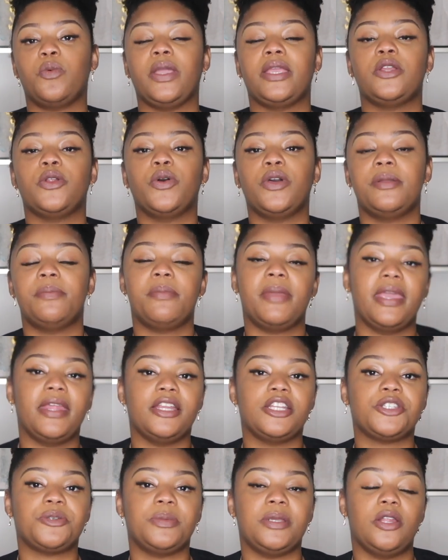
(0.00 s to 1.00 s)
wait on
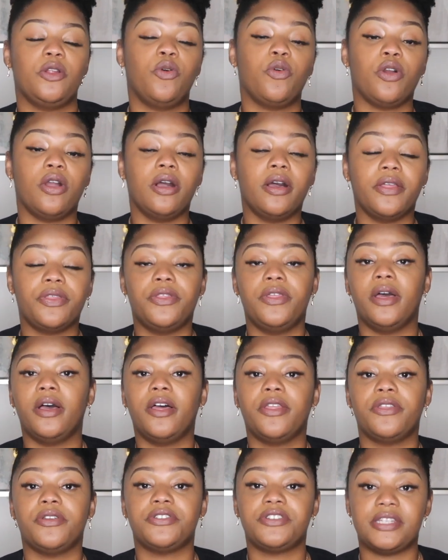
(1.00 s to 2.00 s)
management or the
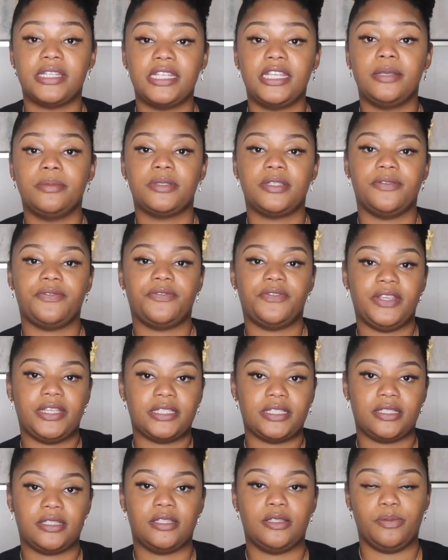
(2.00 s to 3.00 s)
other team to
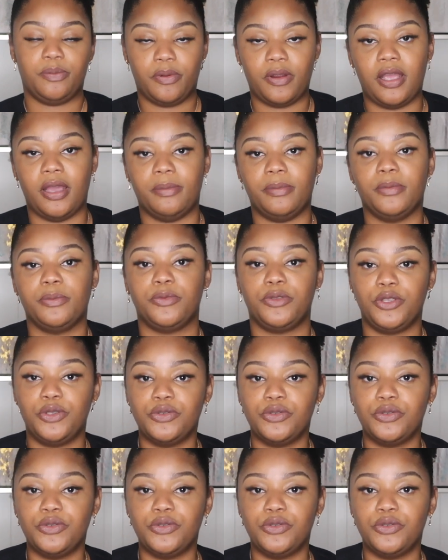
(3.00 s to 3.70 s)
fix the problem.